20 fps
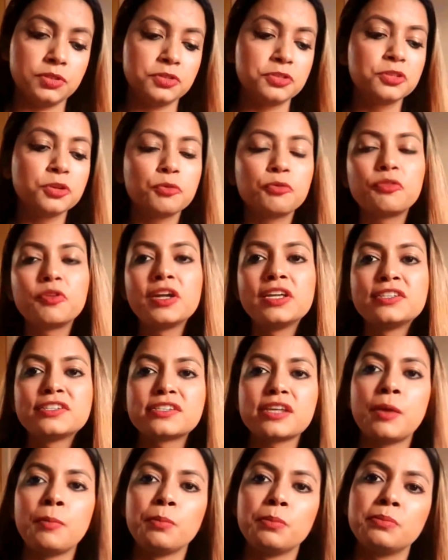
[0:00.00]
So
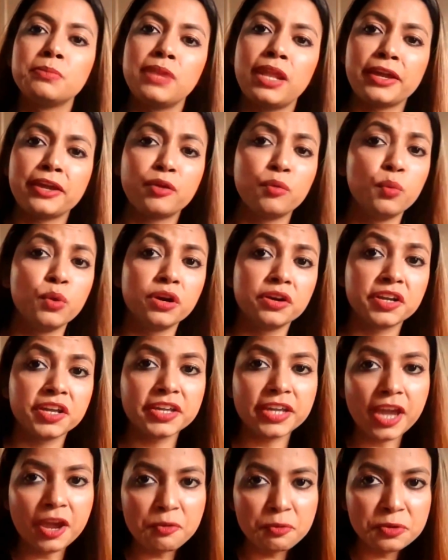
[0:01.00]
friends, I'm like
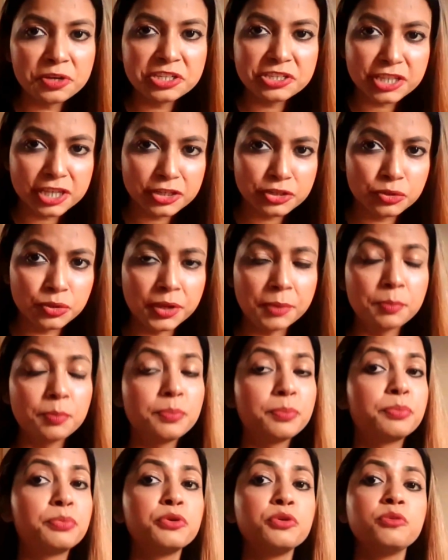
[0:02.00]
working every day to
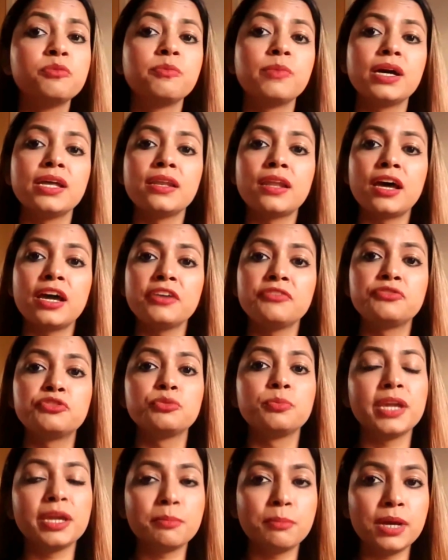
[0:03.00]
improve my life,
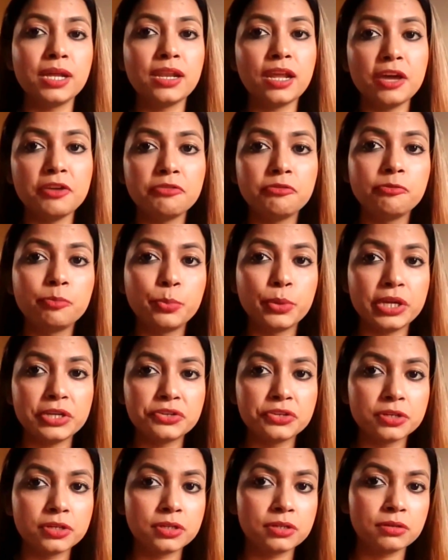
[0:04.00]
to make my life
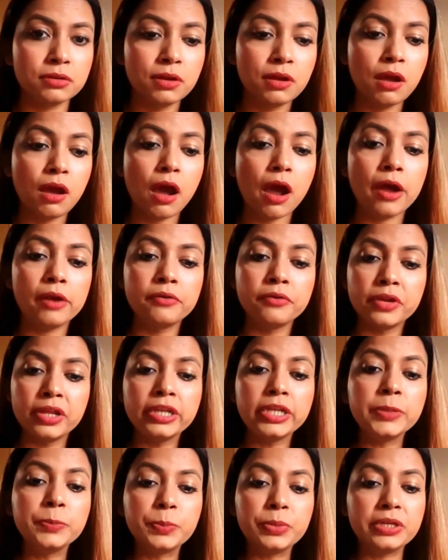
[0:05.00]
better. I
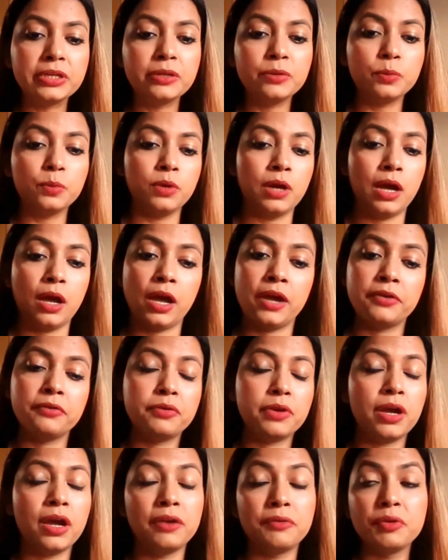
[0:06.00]
really
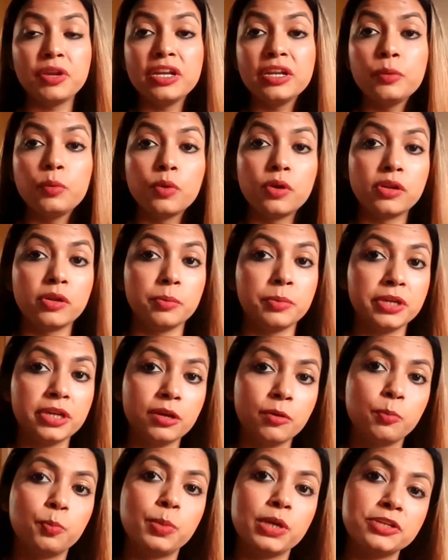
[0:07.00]
want to be
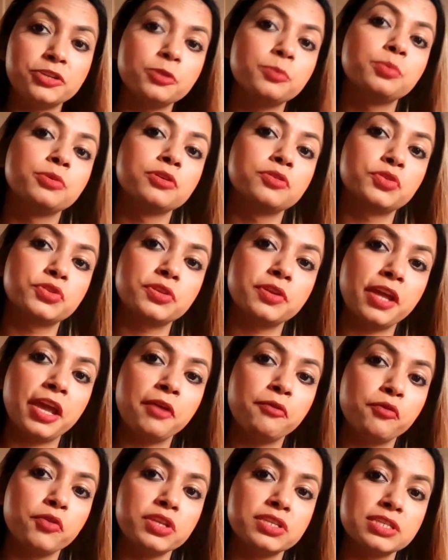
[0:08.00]
a better person
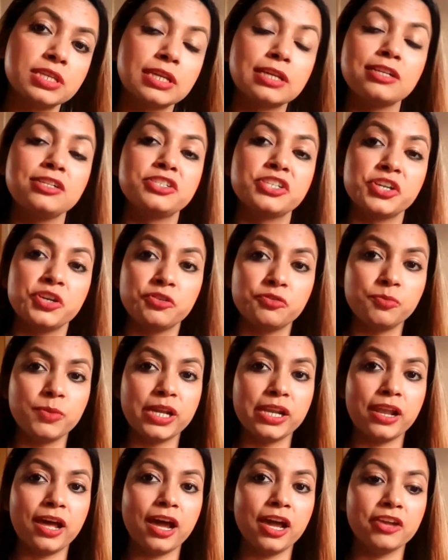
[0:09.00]
every single day of
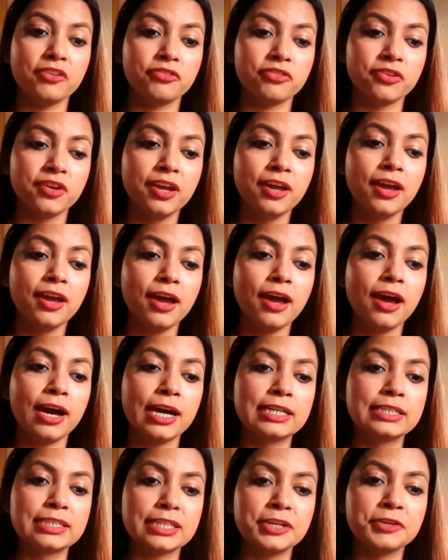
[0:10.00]
my life.
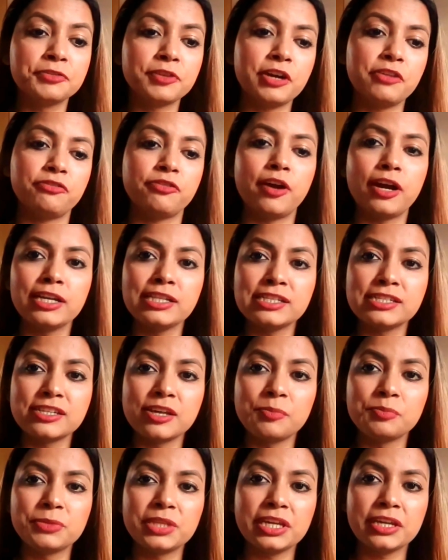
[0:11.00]
And if I find
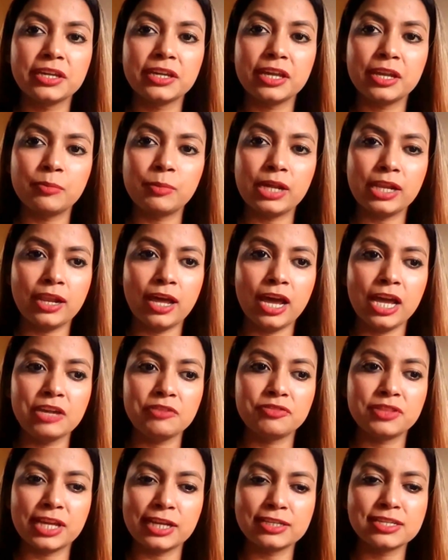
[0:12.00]
something in my
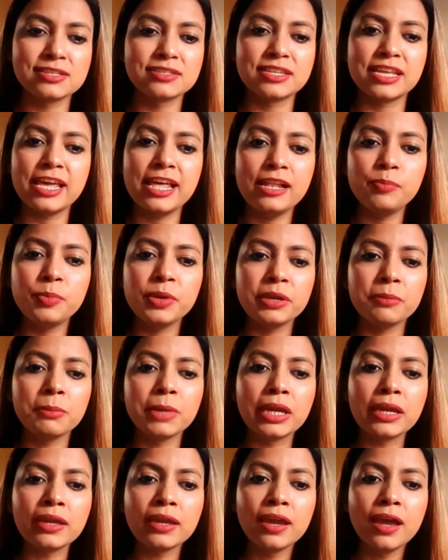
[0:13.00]
life that is helping
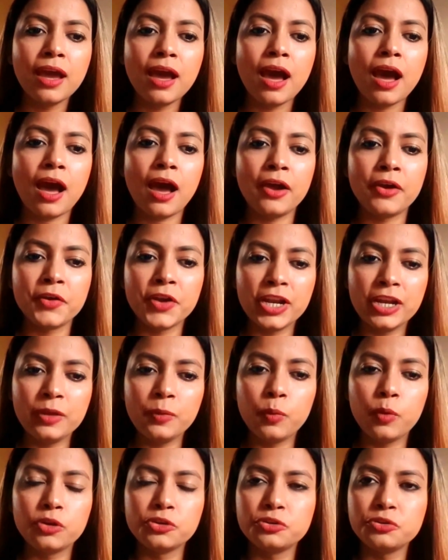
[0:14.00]
me, I
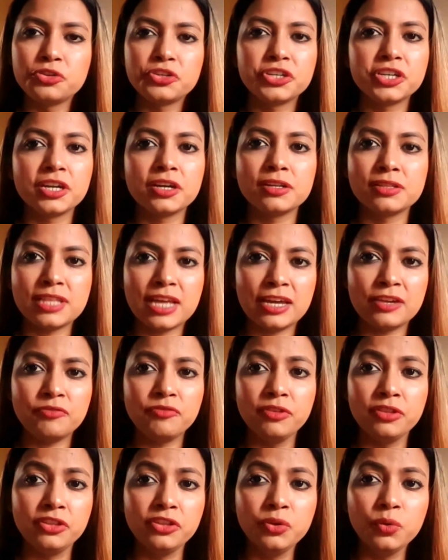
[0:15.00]
really want to share
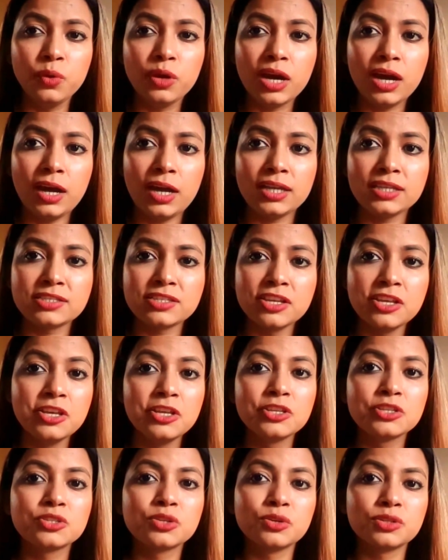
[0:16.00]
that with you guys,
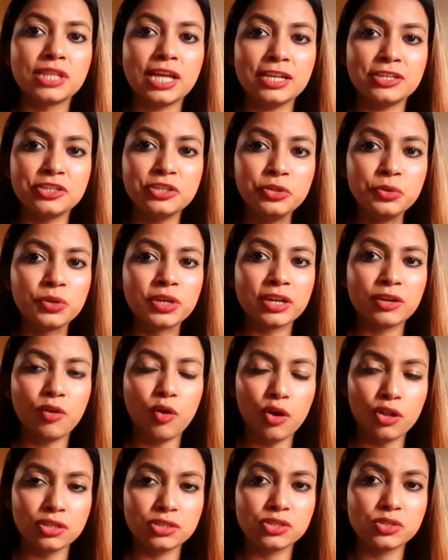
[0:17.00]
so that you can
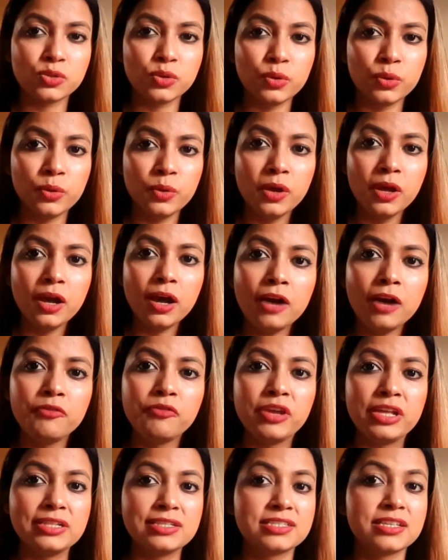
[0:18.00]
also
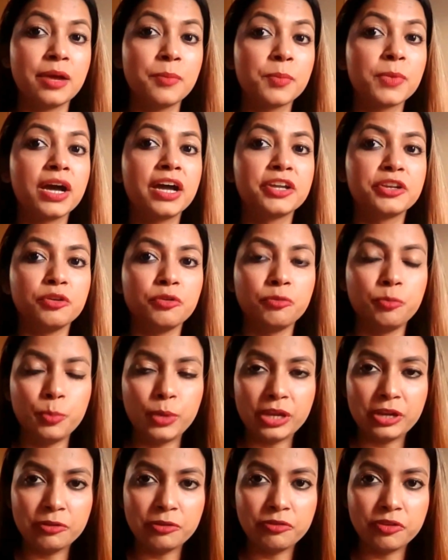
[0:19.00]
avail some kind of
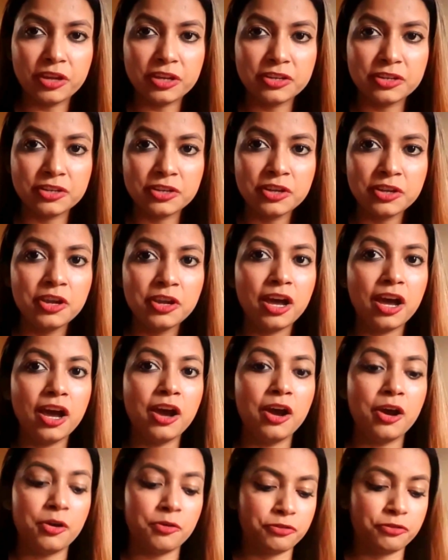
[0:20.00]
benefit
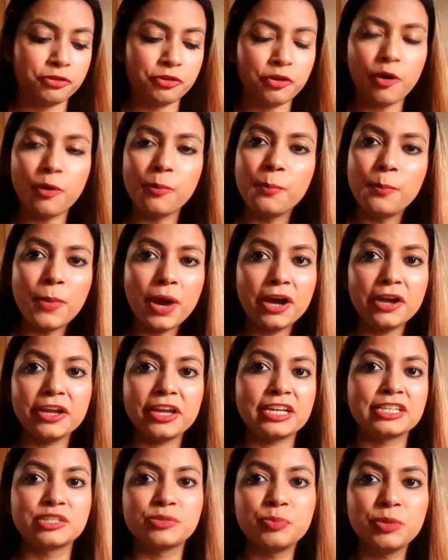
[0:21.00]
from my
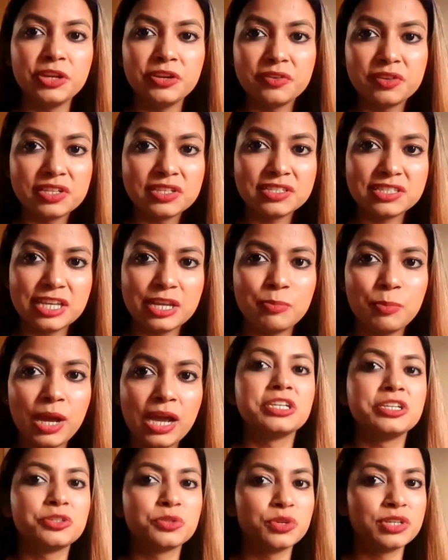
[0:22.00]
experience.
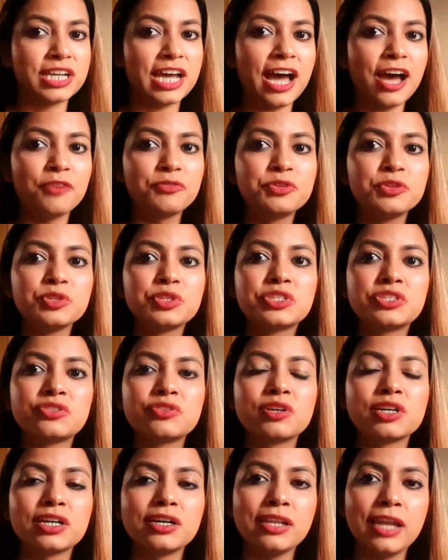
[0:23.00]
You don't have to
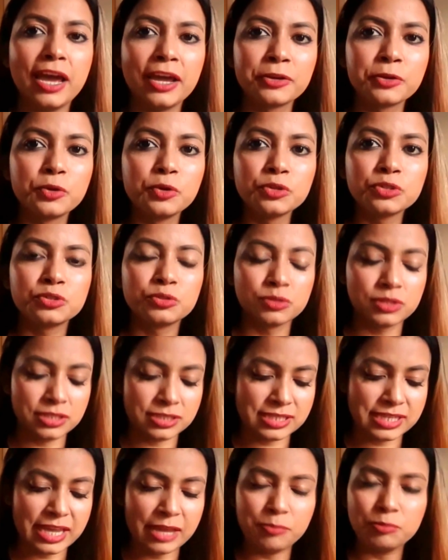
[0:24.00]
struggle and go through
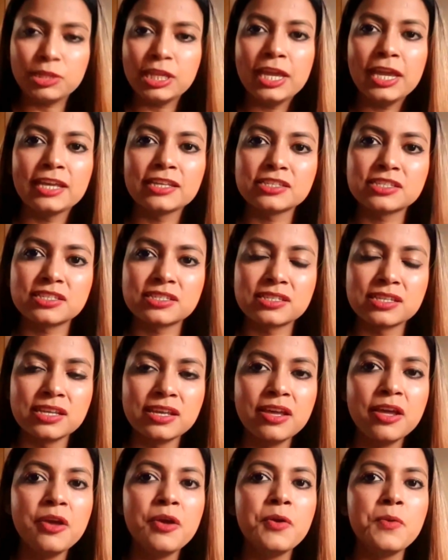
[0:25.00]
the same things,
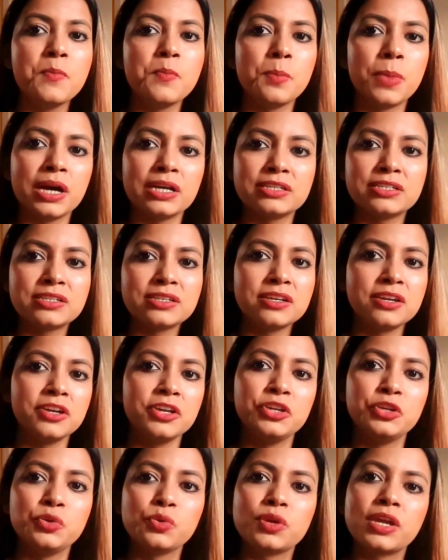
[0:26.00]
but
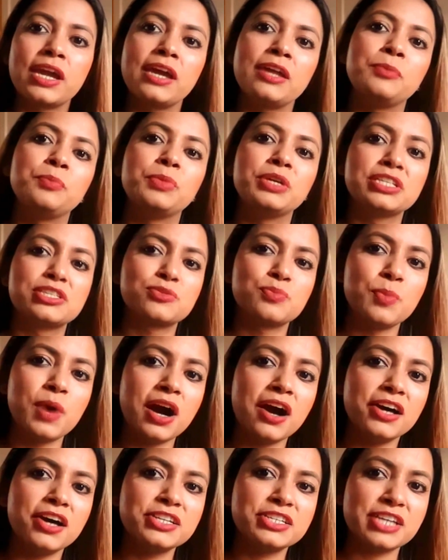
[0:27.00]
you can be
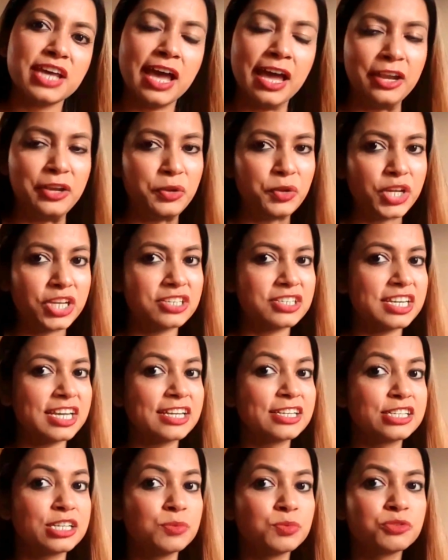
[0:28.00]
smart and you can
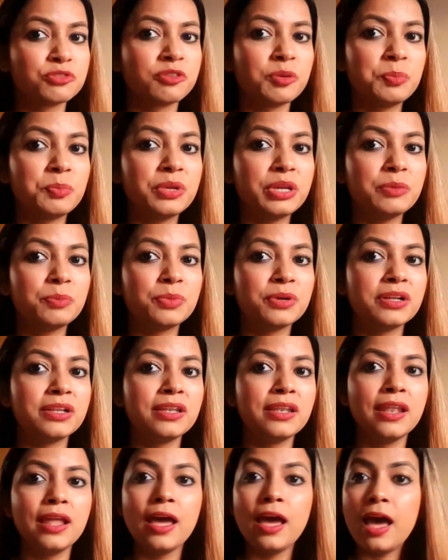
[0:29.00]
take tips from
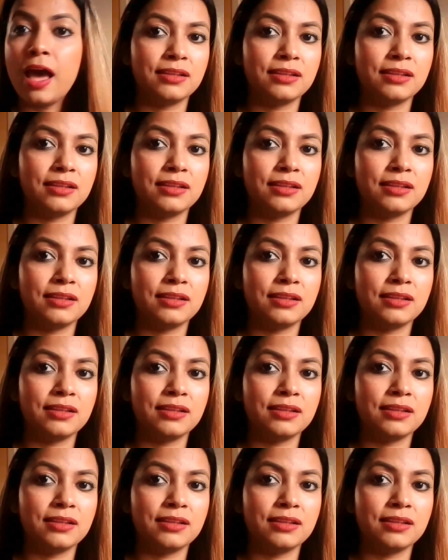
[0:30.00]
people,